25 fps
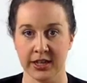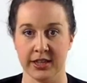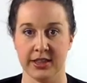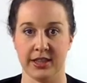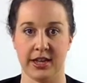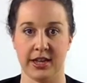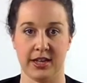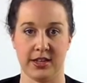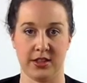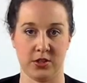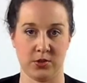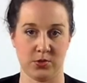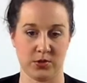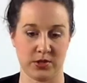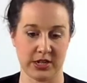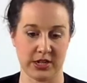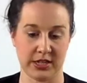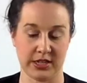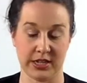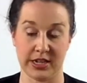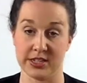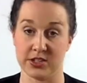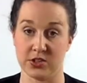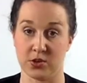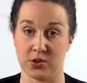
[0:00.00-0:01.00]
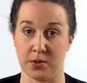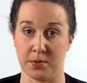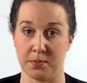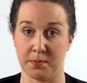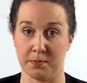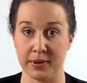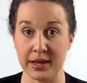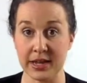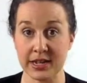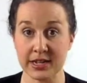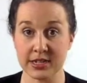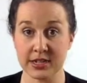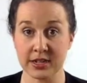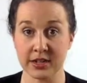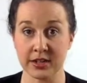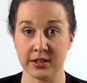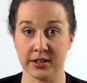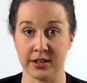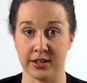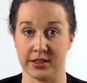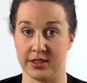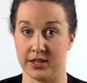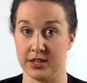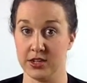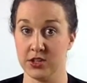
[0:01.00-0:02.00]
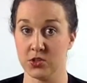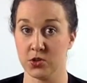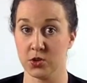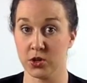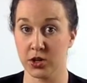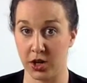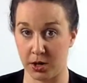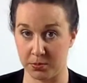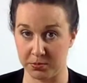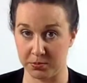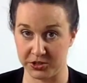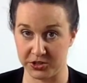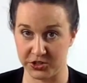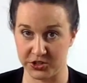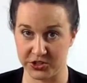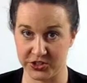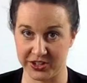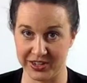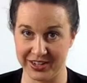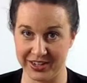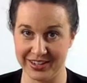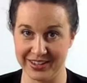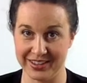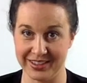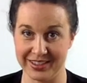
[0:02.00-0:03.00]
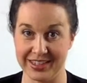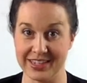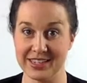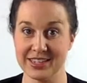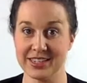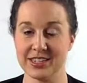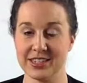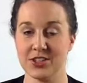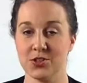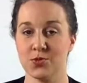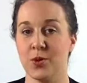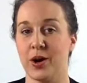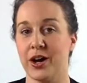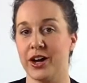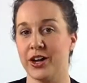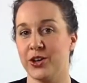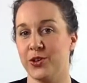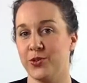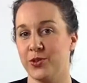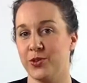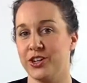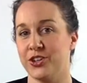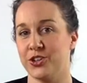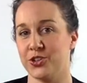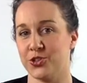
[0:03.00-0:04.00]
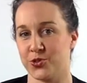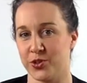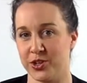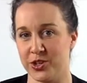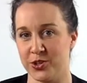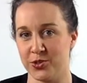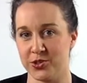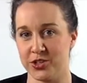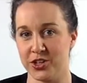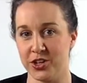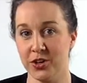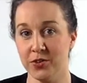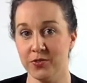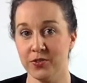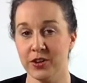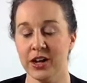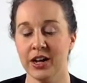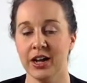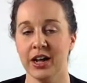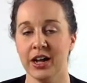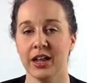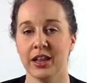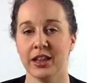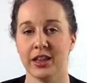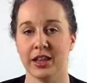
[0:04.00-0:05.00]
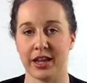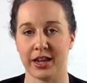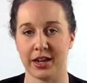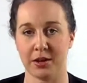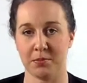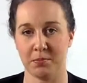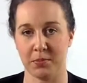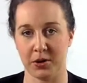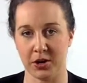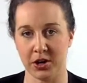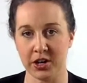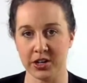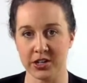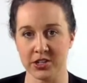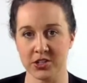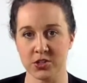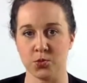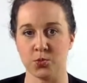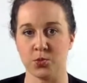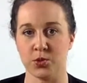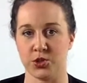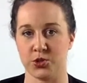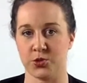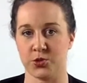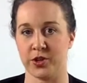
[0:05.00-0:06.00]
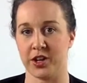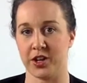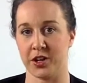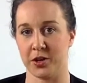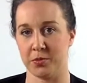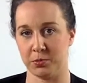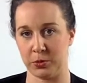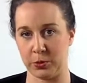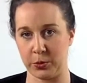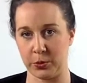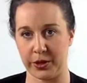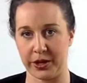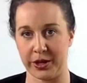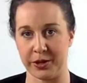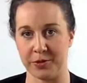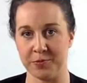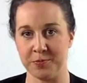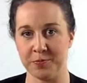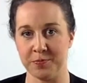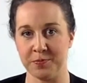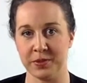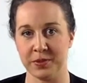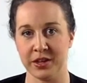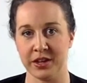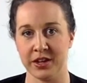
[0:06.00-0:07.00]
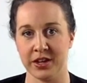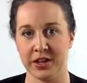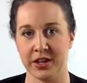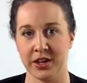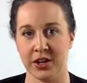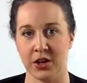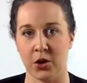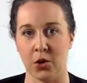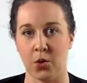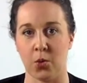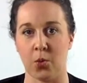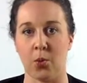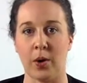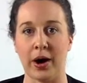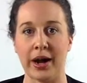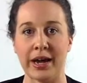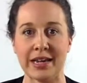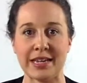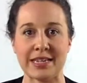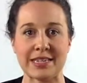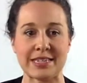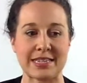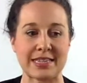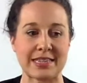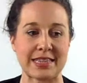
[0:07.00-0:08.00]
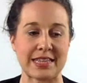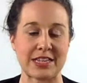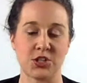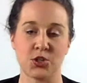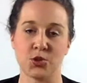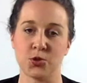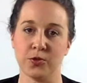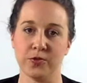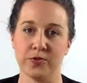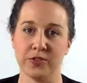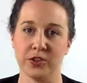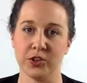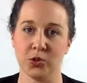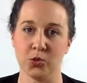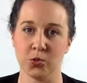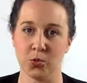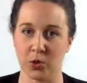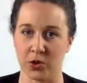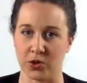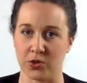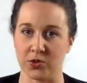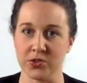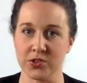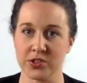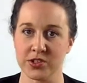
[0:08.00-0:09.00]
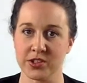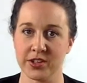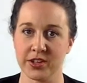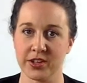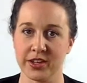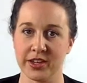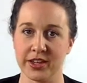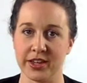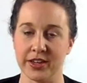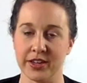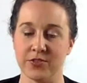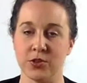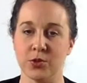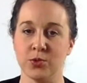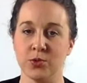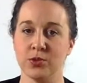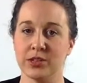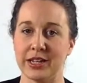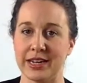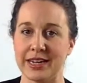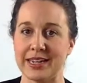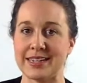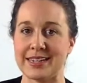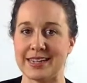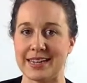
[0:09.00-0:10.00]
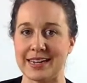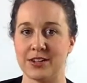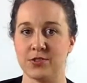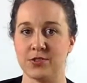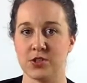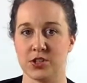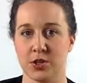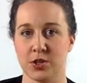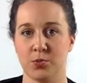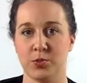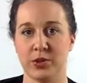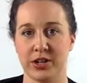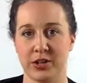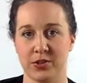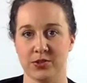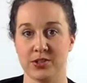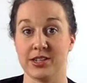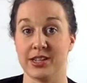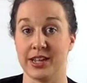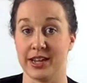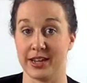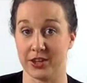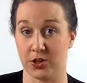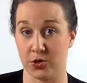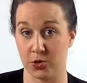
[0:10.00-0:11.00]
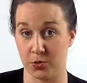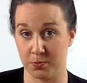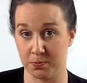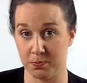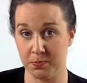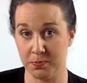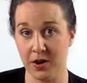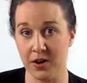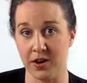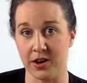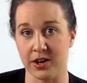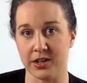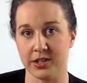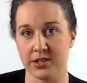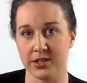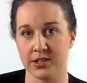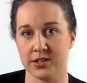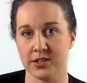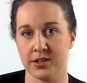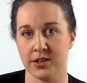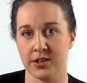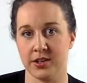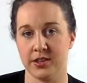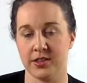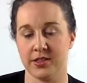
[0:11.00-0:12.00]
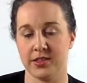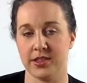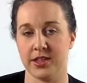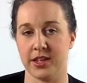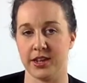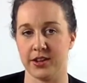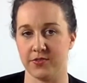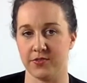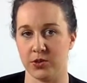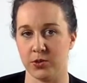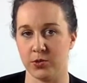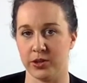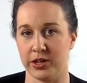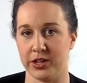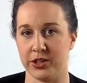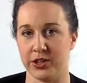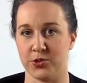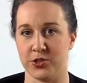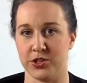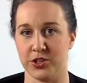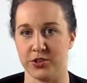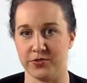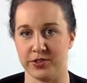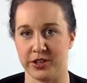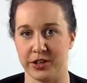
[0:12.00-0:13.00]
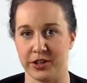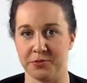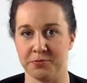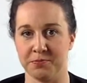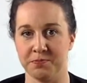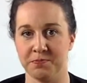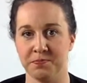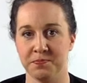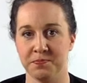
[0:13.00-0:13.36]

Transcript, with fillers: that those deadlines are met, that things are accomplished. This is why you need to treat yourself like a boss would treat an employee. Why is it that you'll feel worse if you let down someone else, like your boss, than if you let yourself down?